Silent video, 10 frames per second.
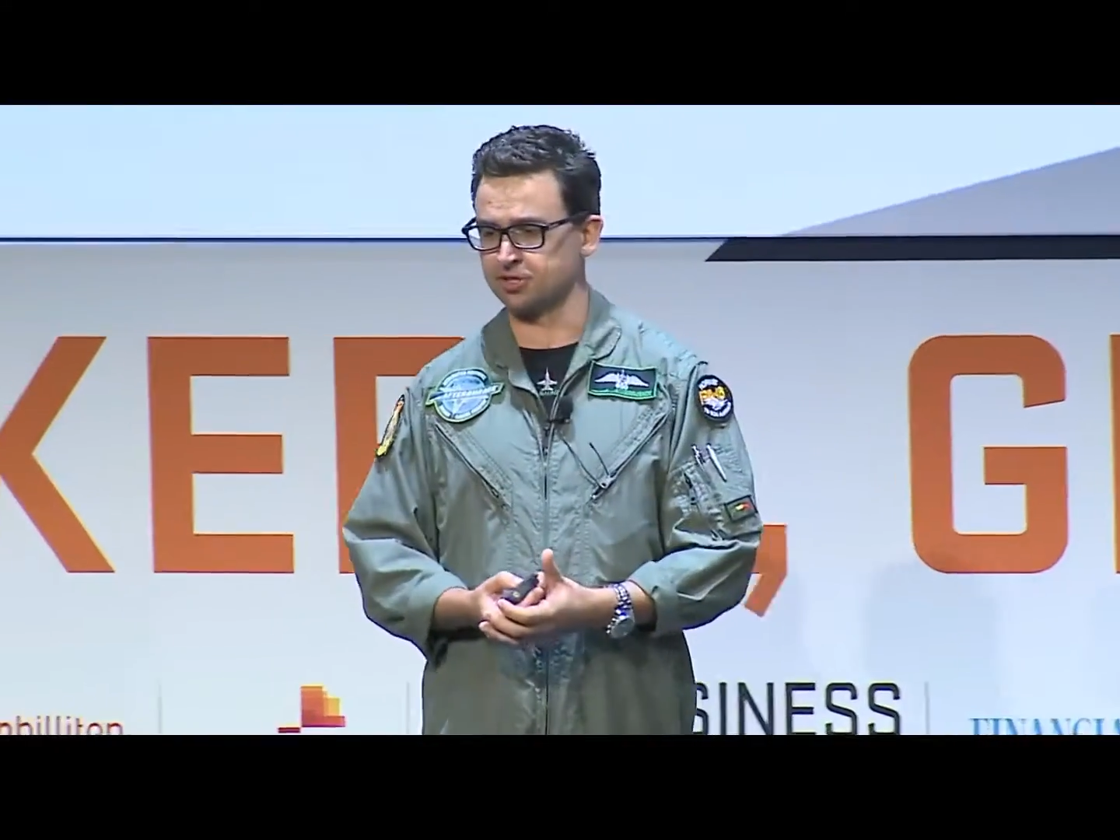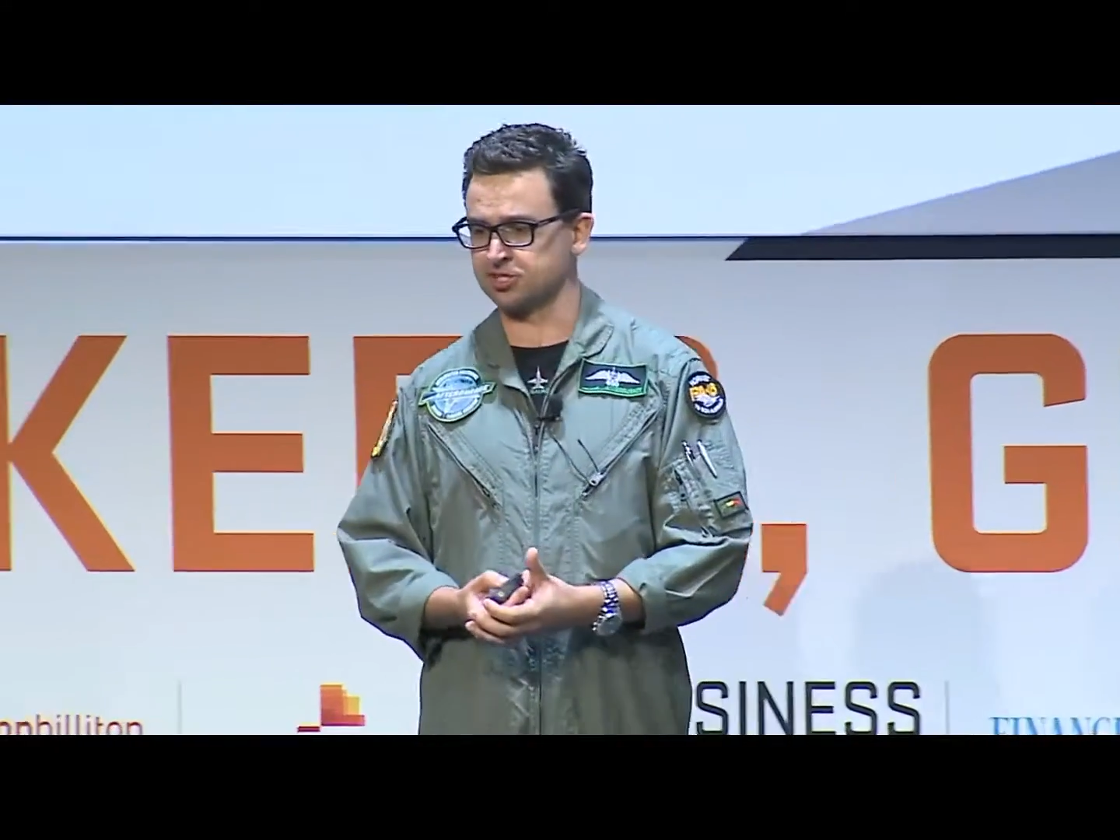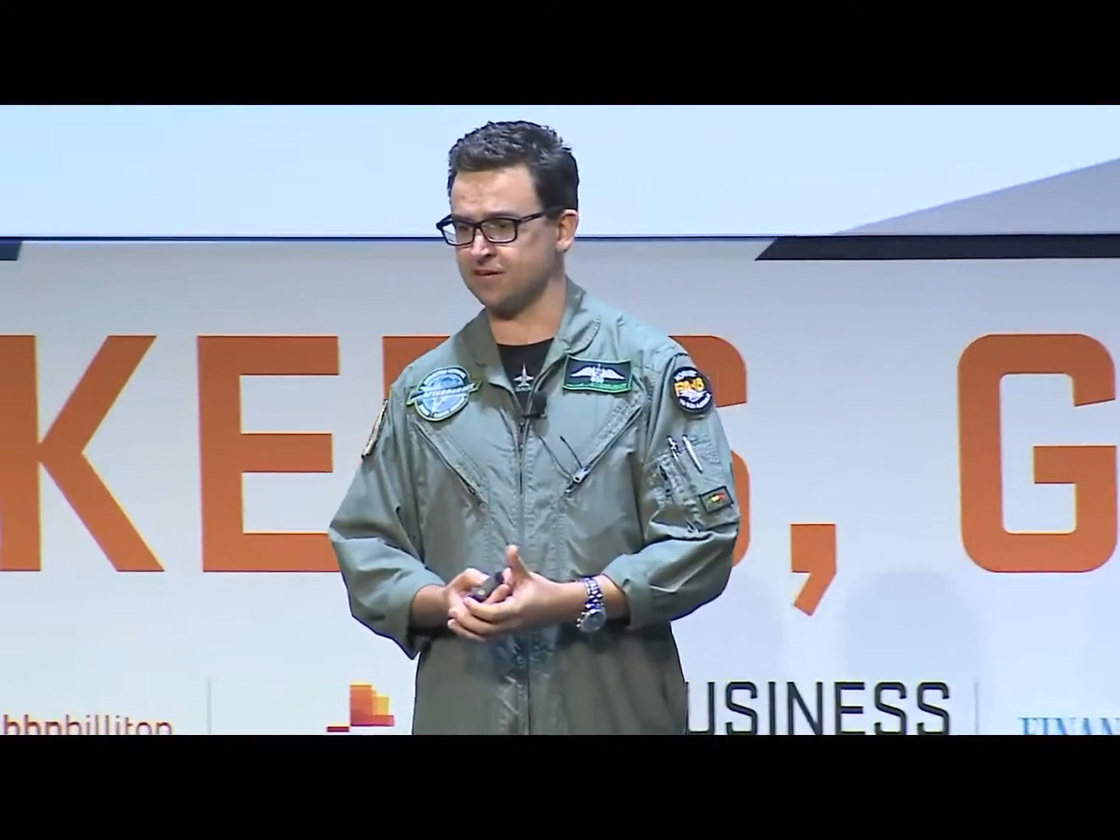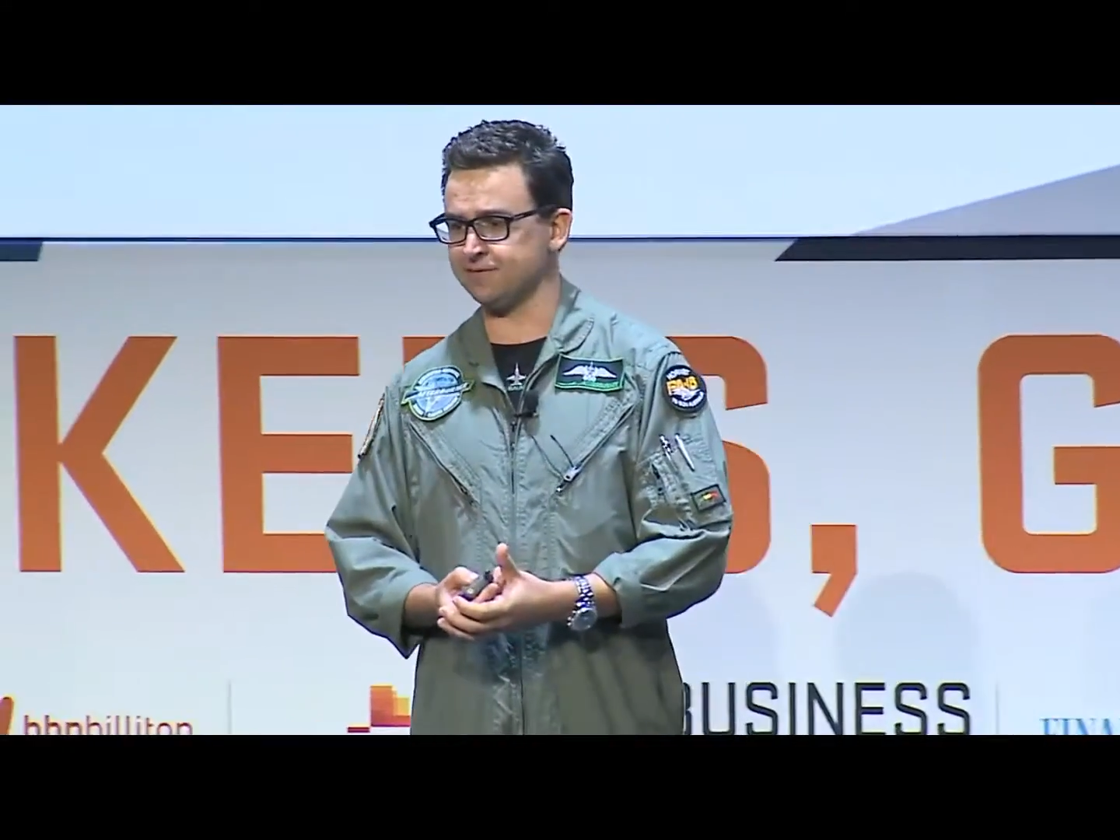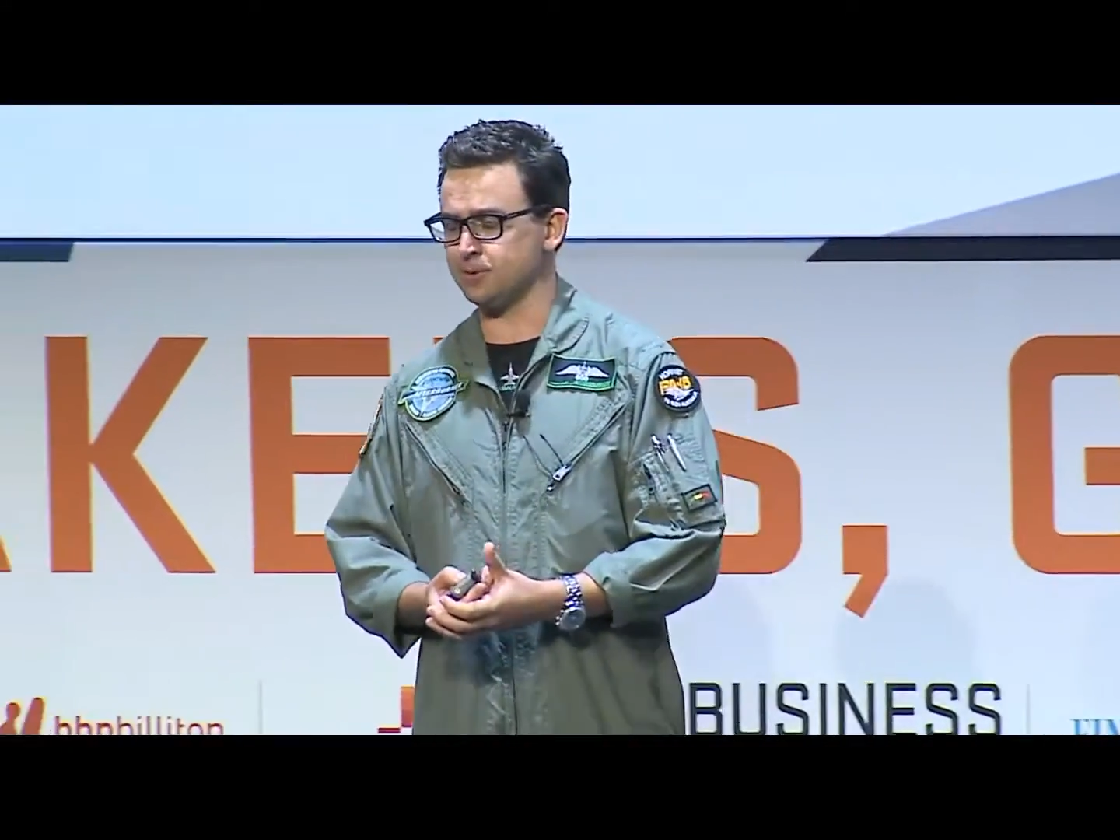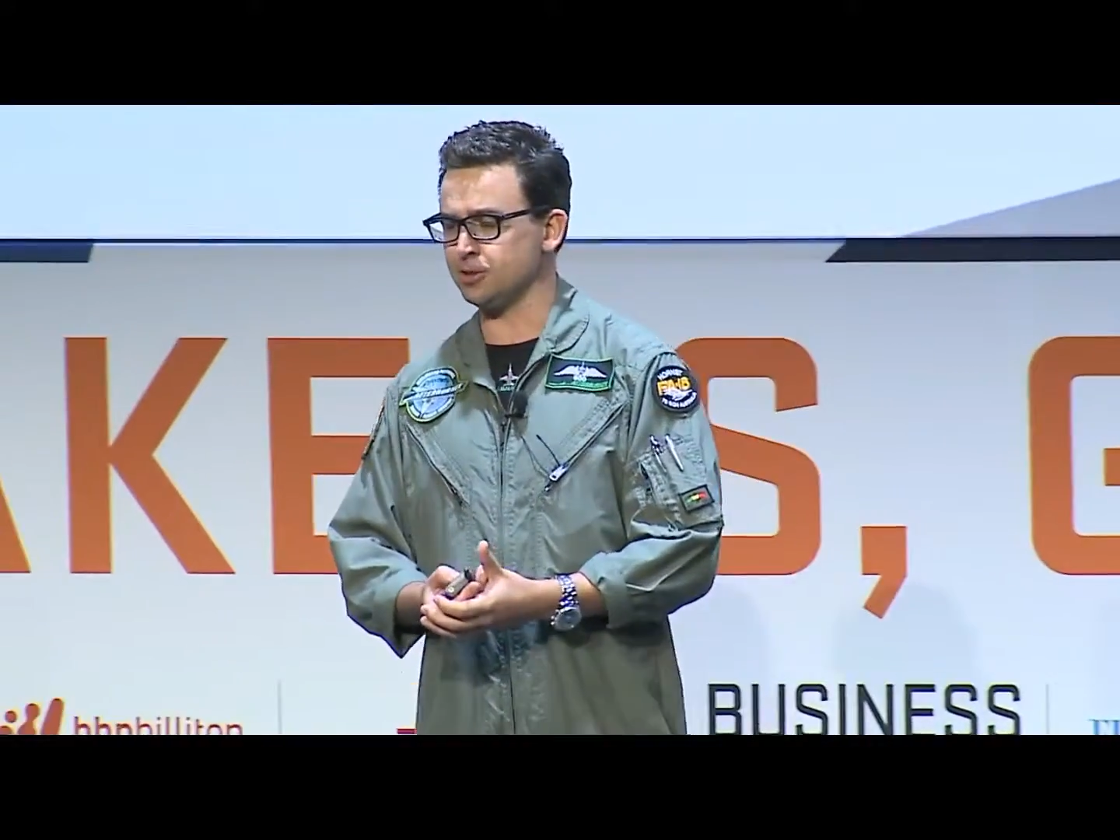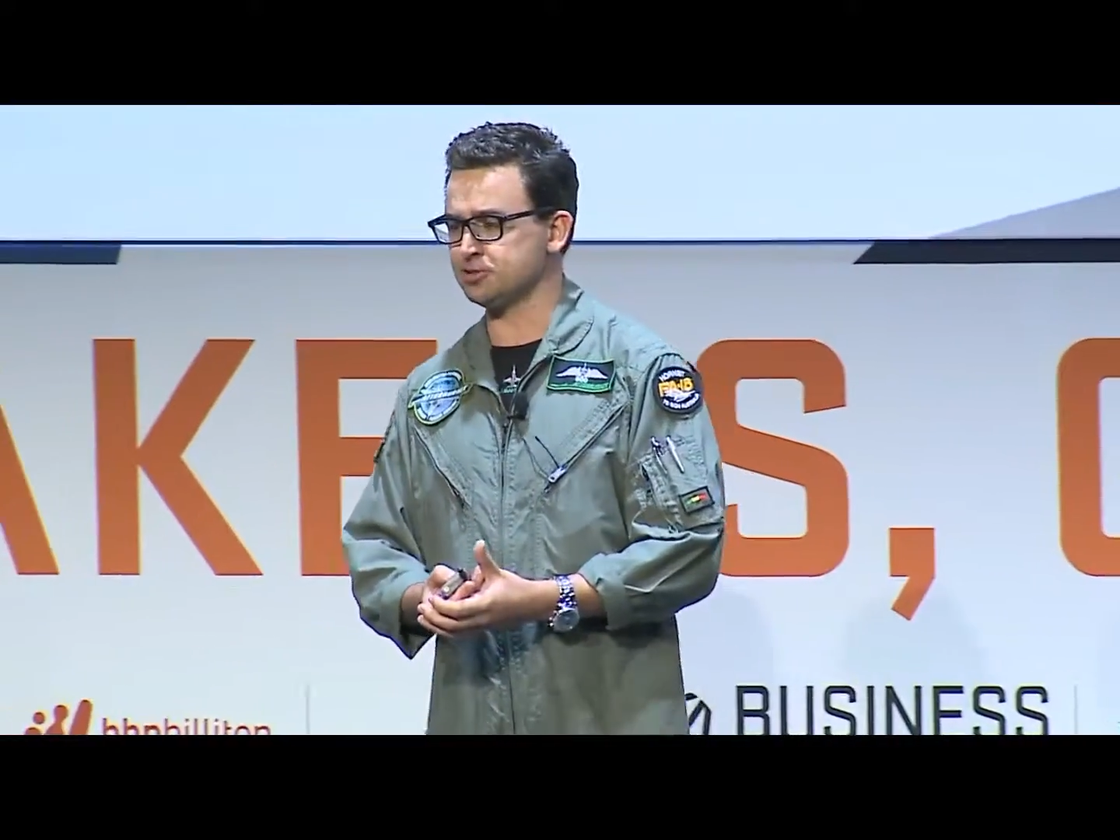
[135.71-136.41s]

achievable